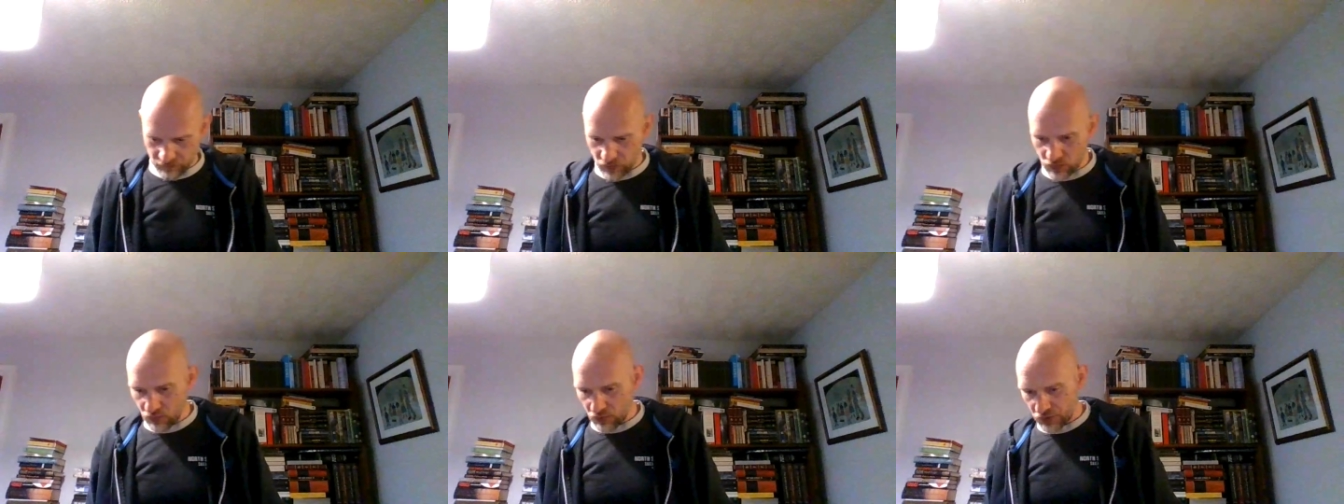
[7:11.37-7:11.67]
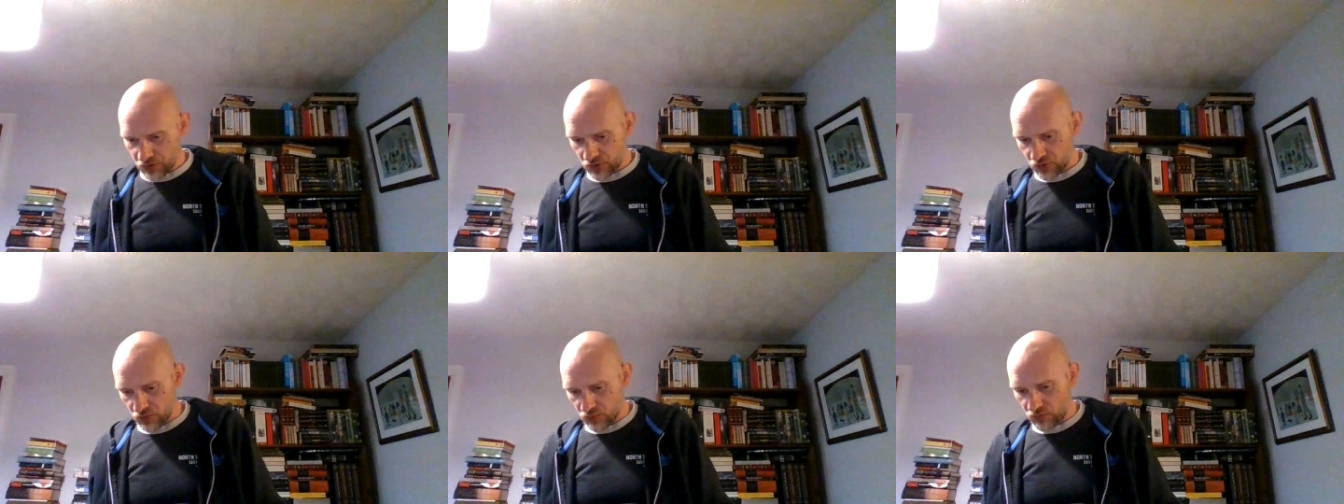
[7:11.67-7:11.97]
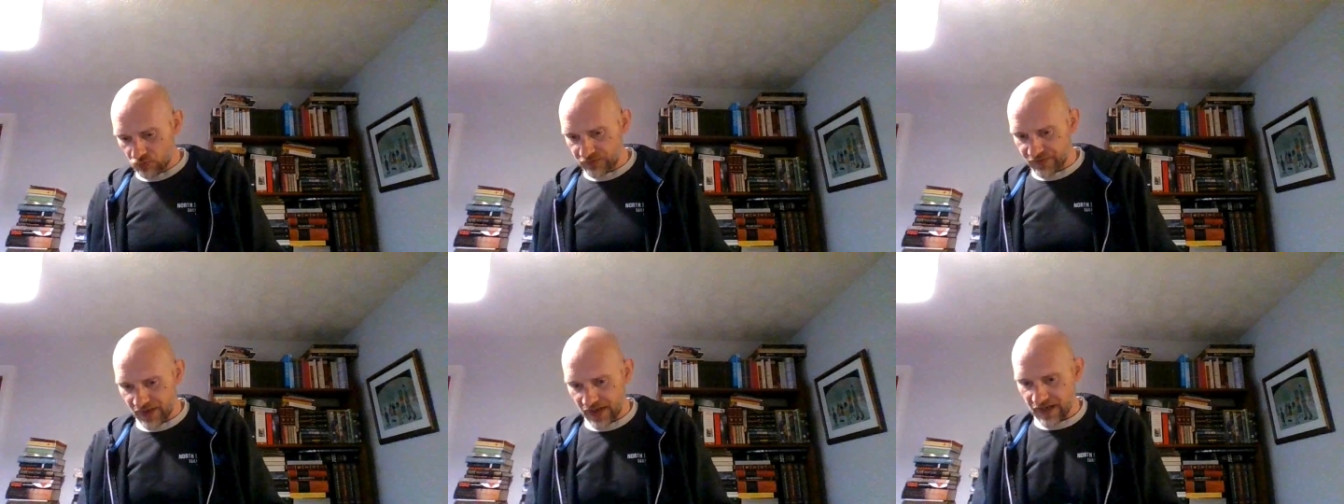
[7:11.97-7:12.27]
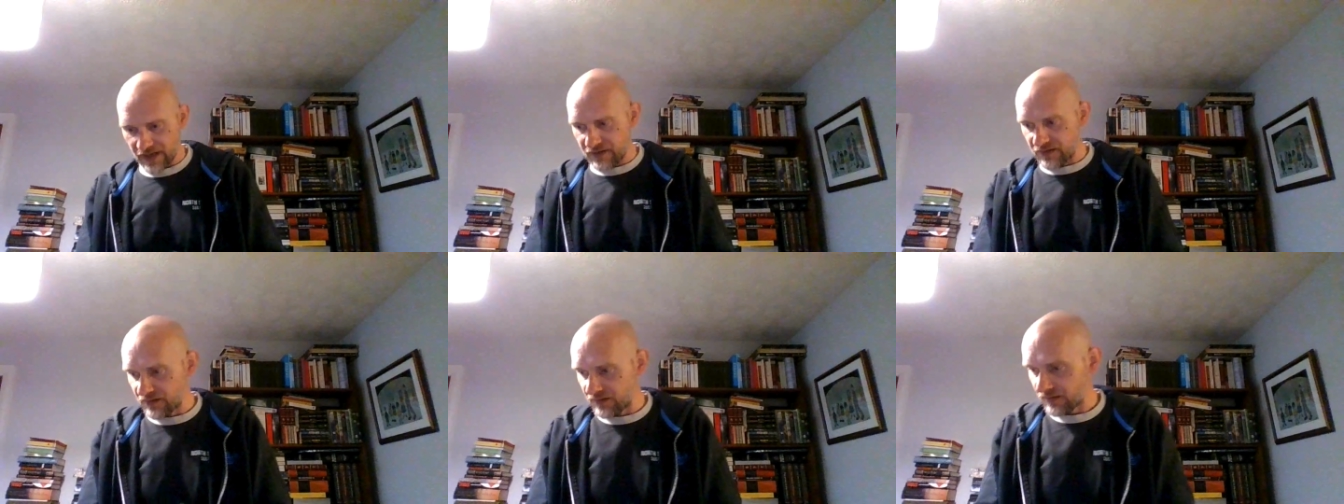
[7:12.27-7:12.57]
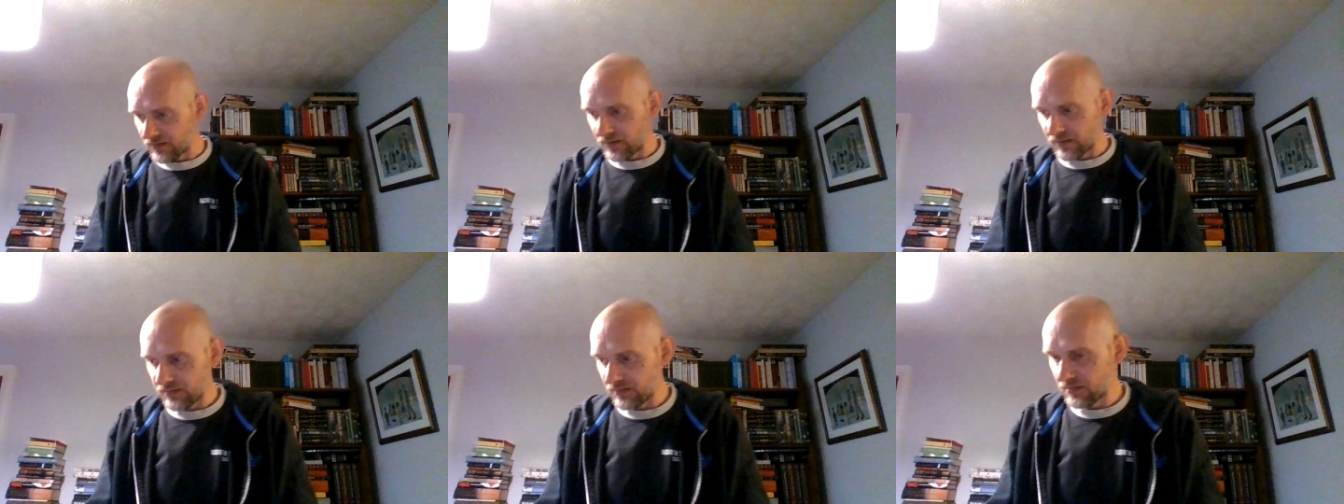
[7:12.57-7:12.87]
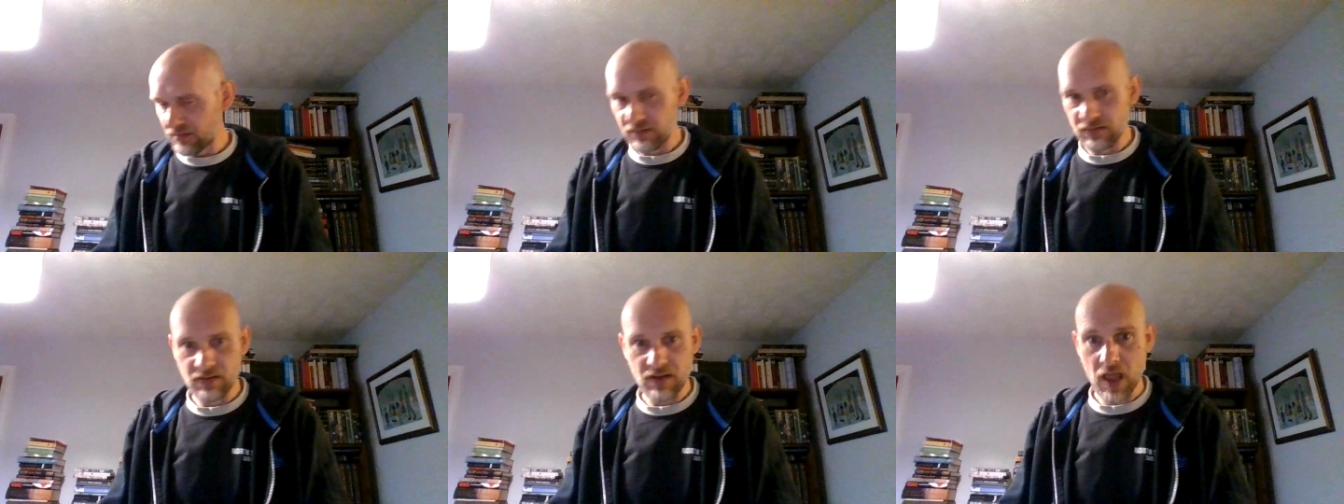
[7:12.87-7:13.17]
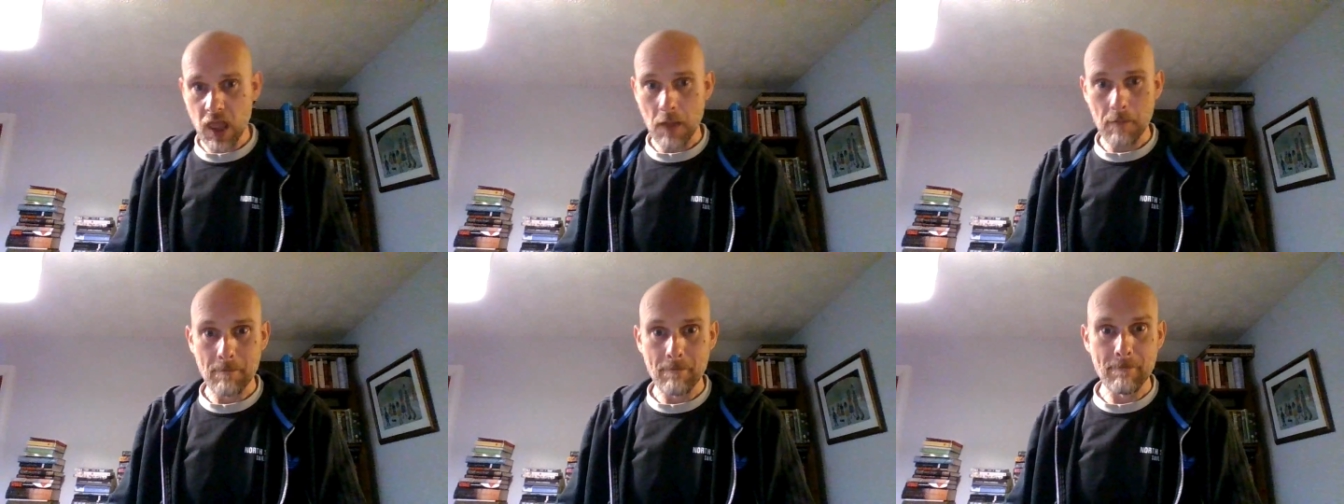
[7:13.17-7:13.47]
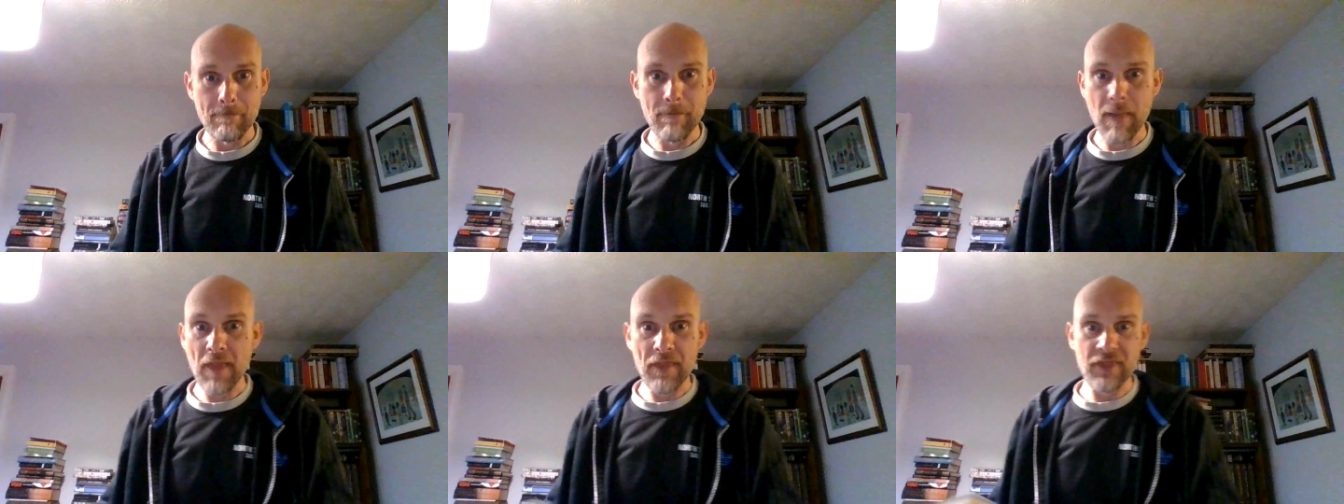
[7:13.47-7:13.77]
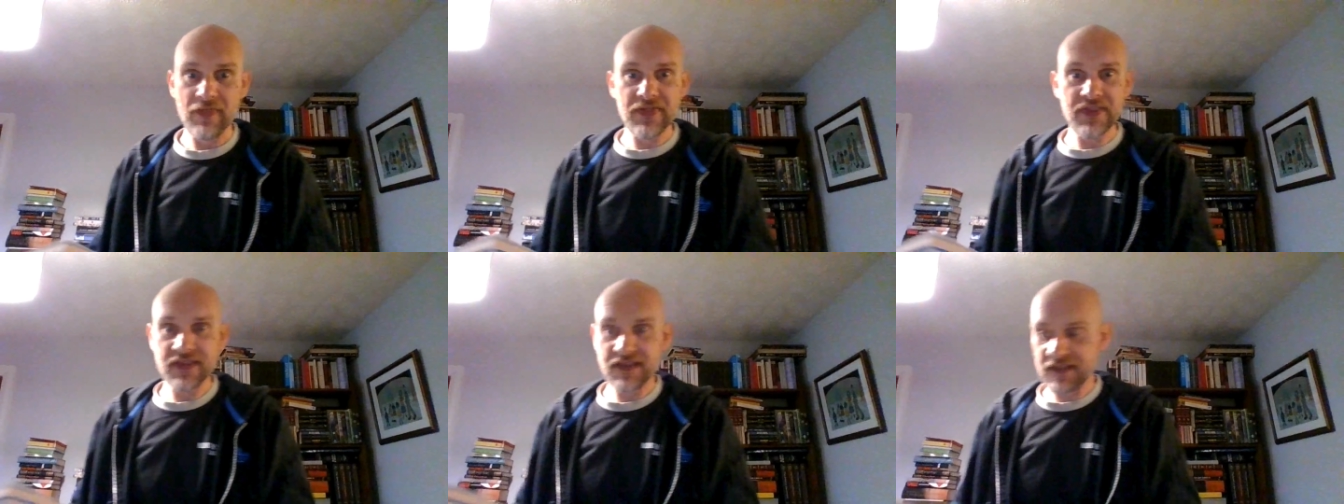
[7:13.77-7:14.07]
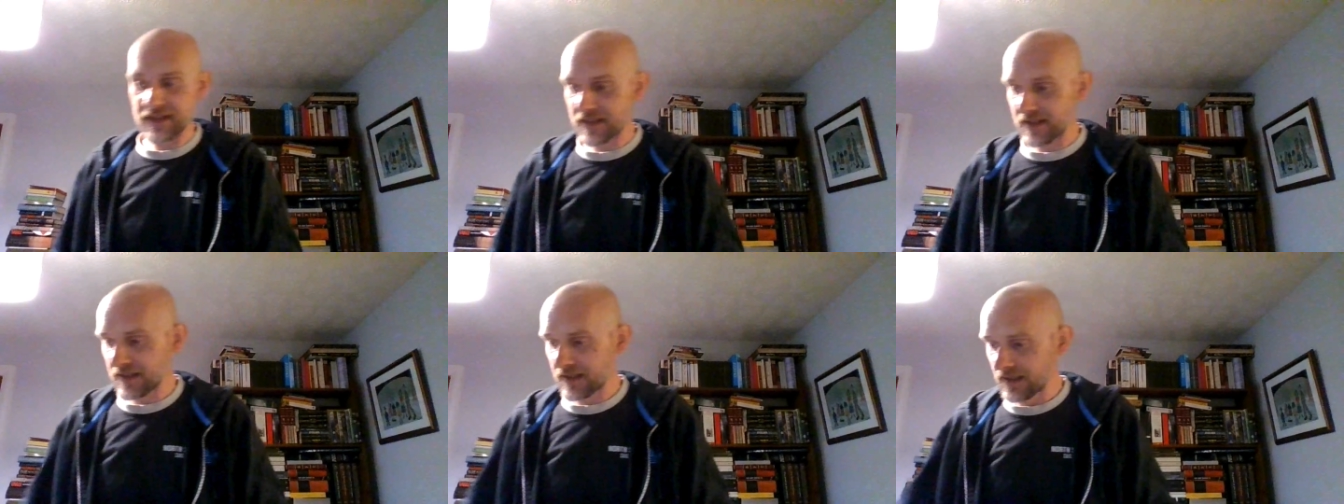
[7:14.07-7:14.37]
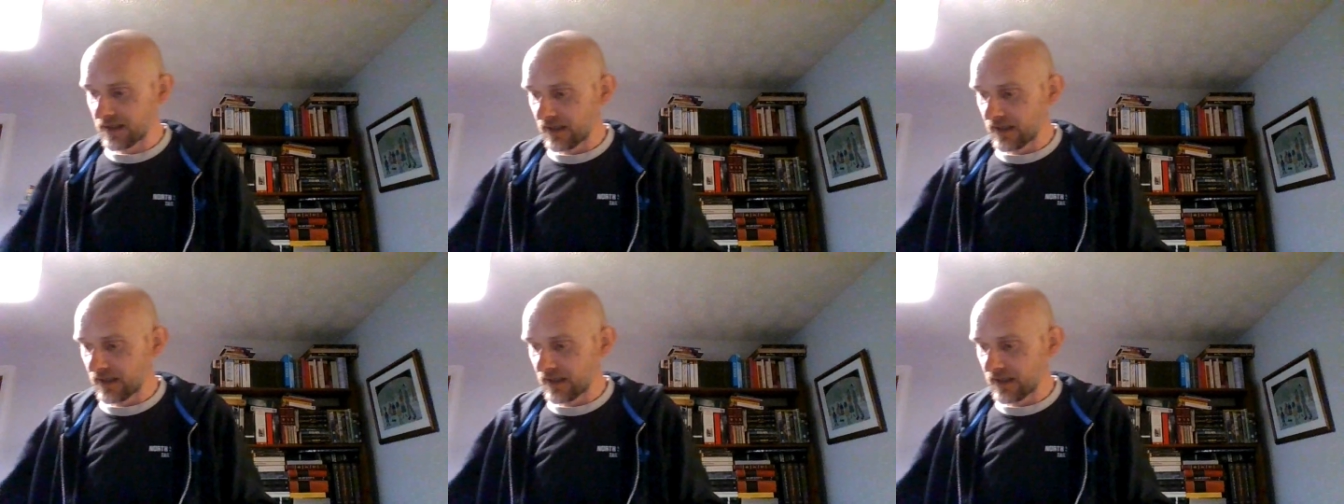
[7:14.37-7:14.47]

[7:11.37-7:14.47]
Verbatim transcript: not sold in months.